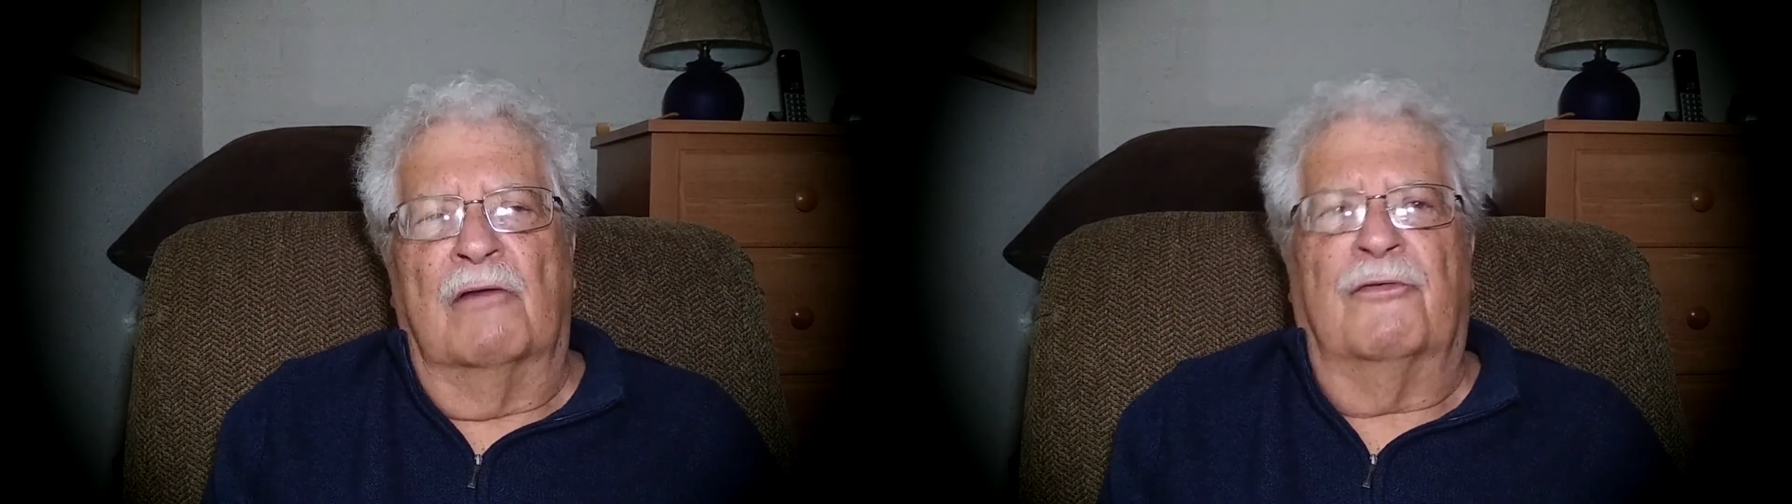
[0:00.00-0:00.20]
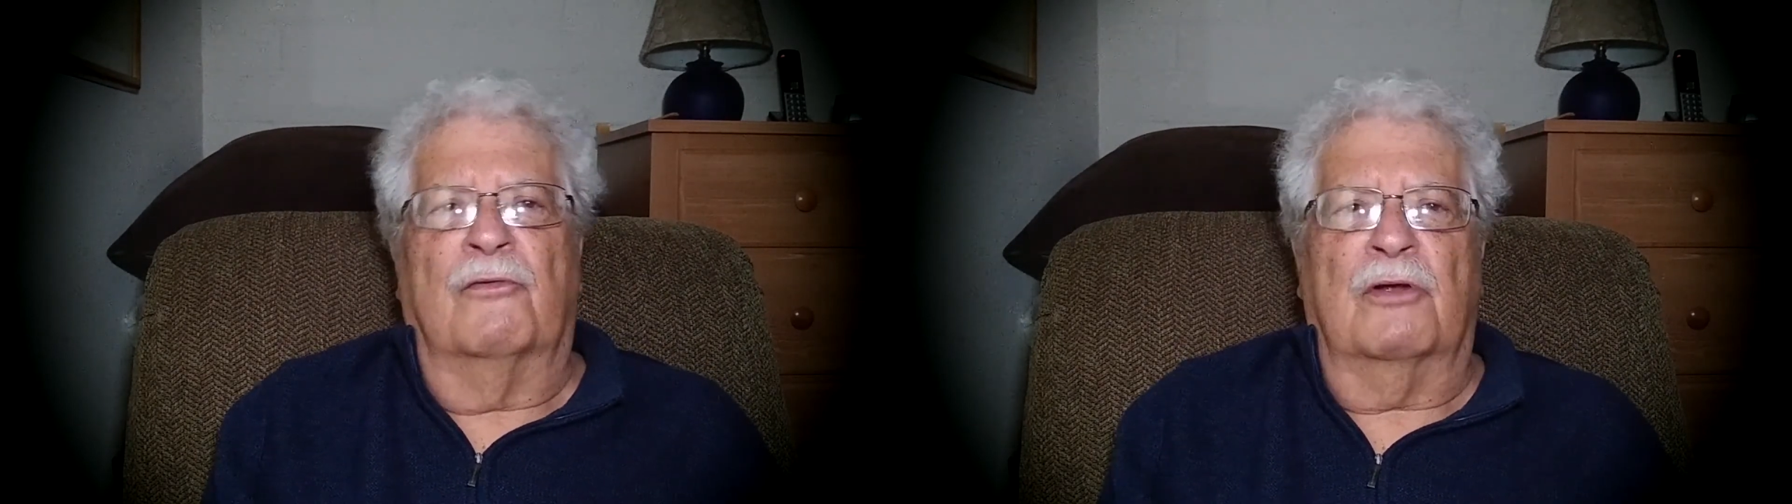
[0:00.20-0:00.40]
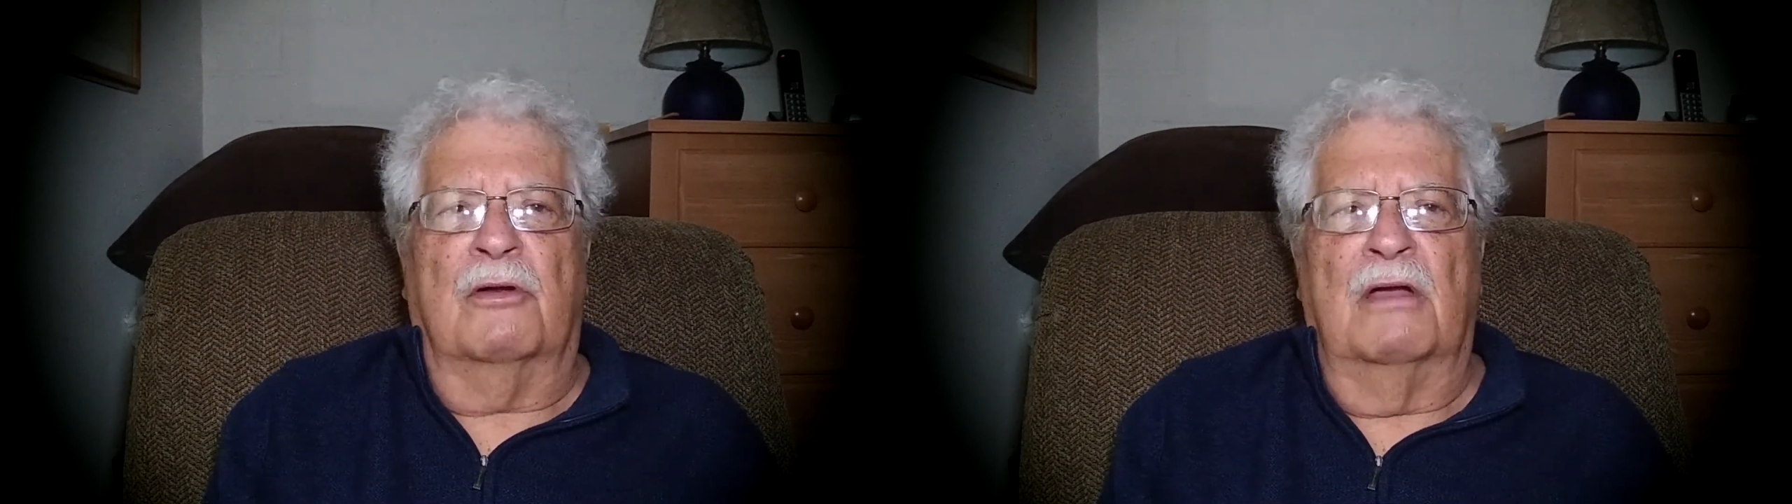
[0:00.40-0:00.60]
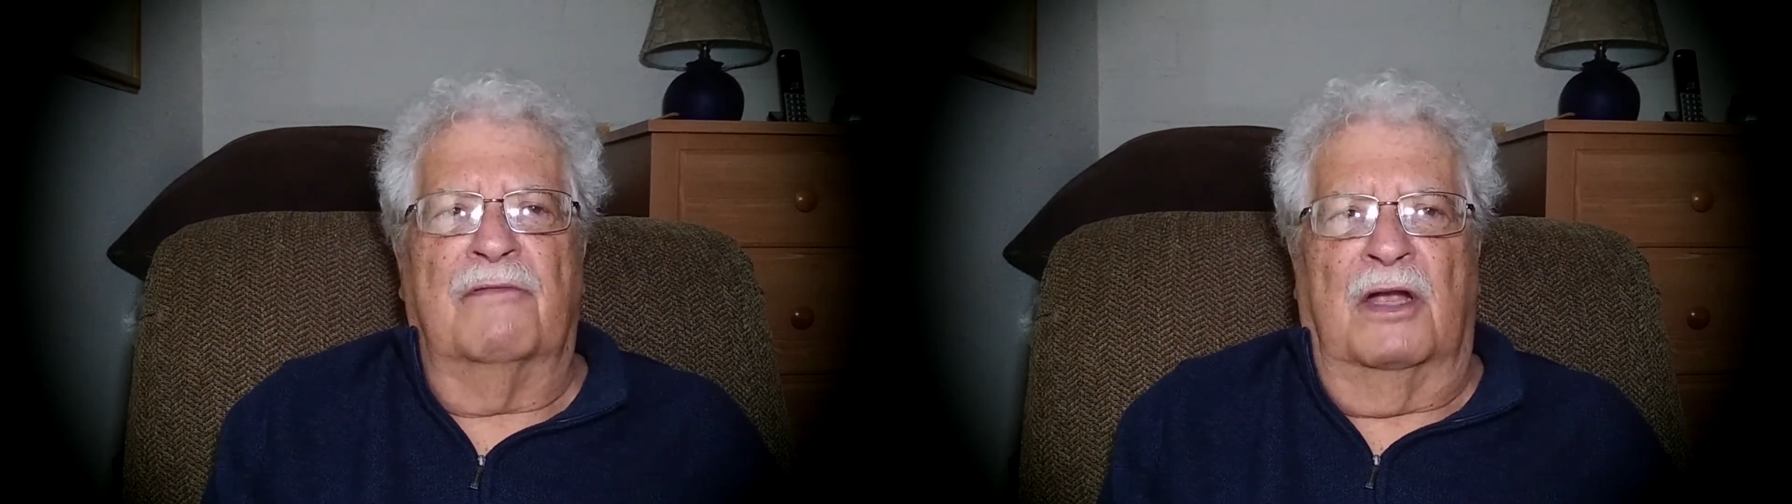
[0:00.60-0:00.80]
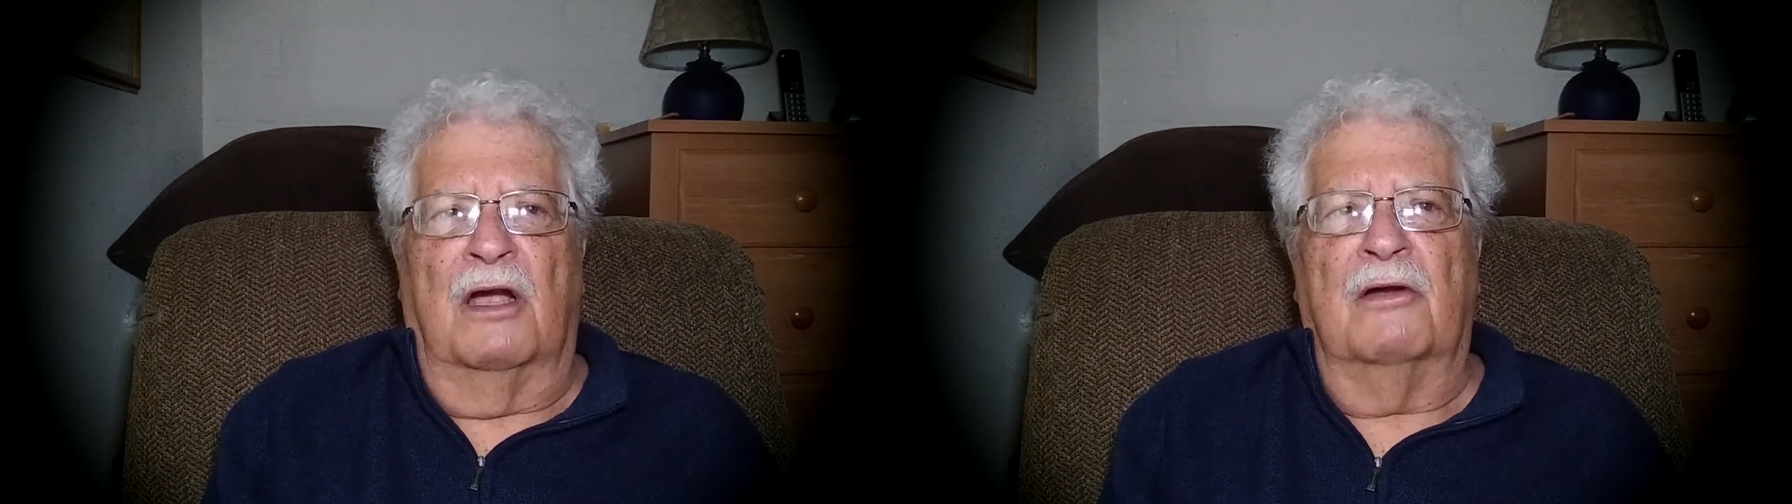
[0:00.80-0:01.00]

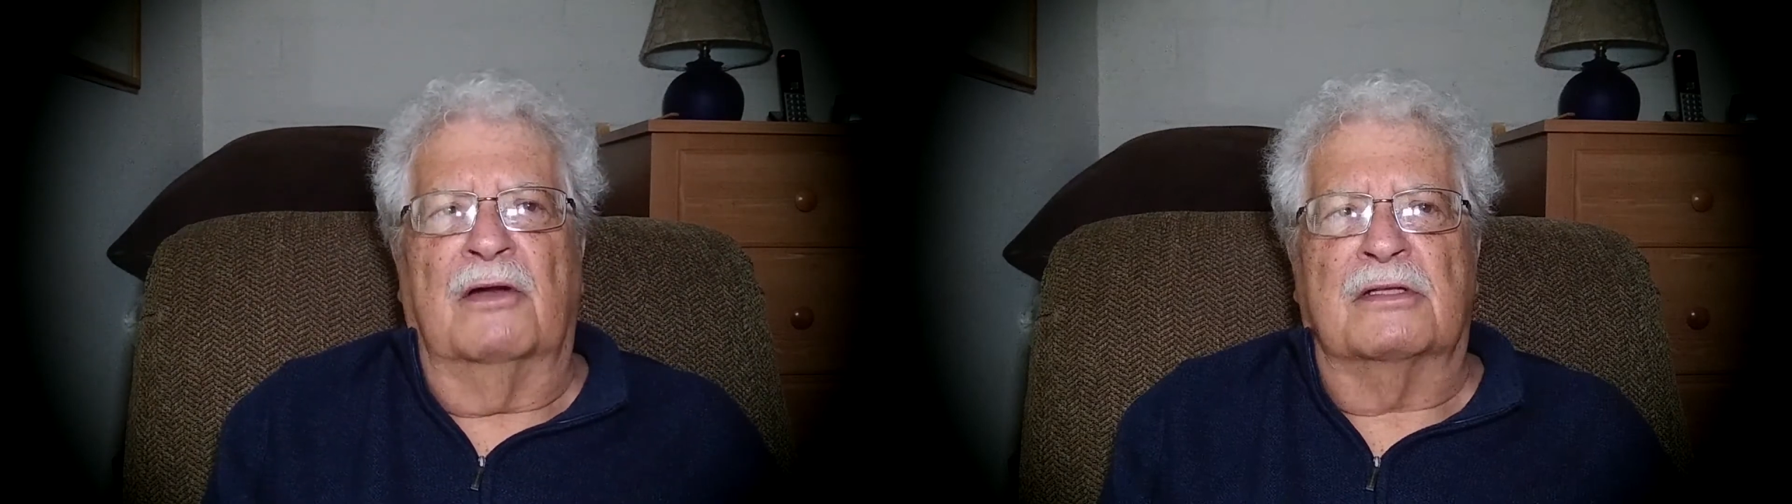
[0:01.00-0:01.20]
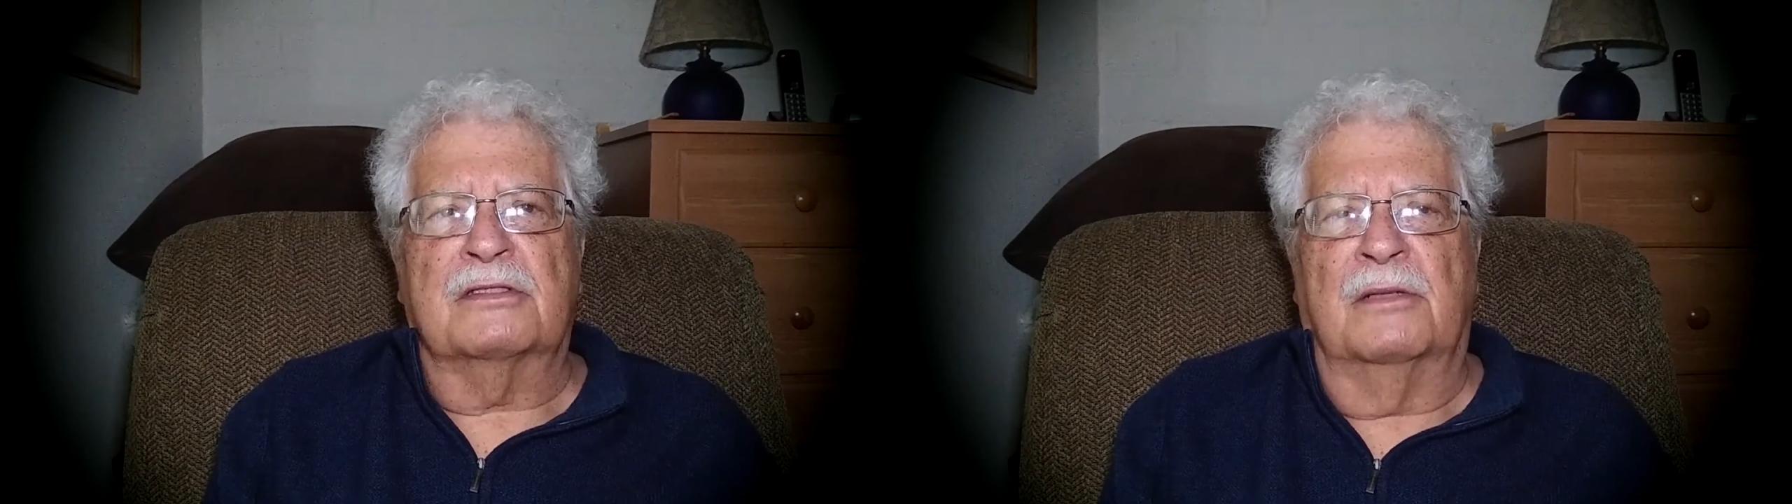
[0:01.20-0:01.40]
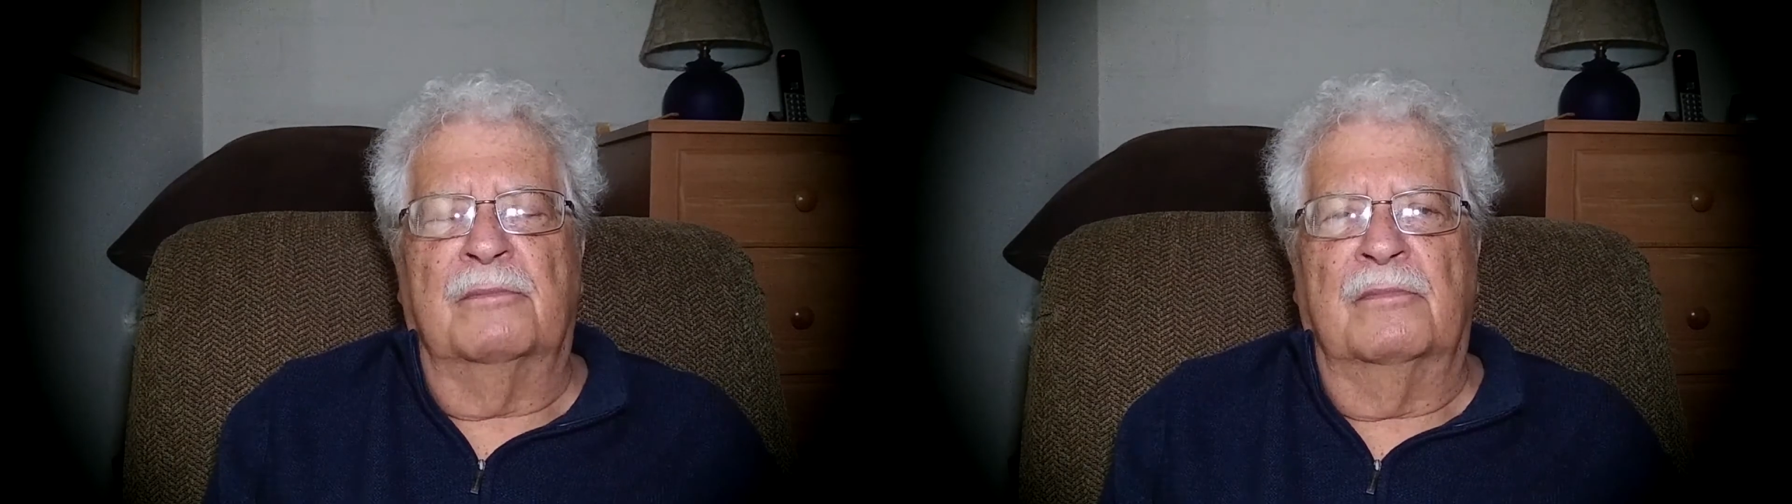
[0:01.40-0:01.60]
photographic artist.